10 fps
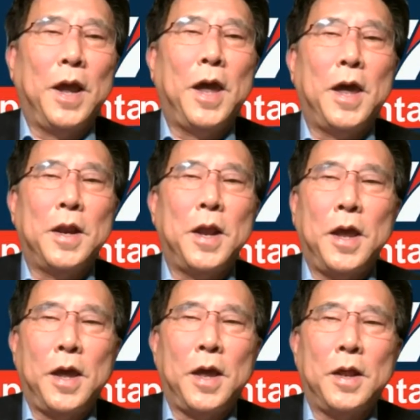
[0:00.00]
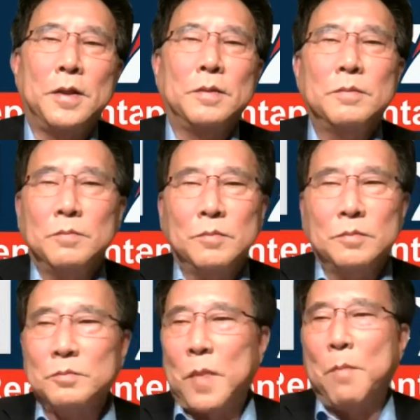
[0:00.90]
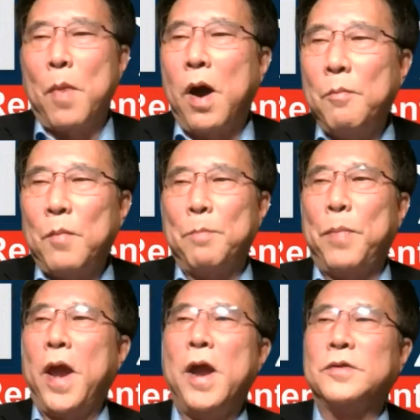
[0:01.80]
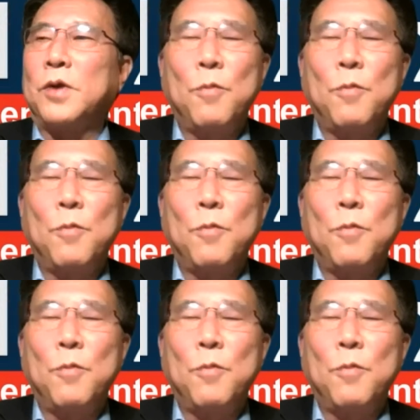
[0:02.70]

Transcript: And and my mom, my parents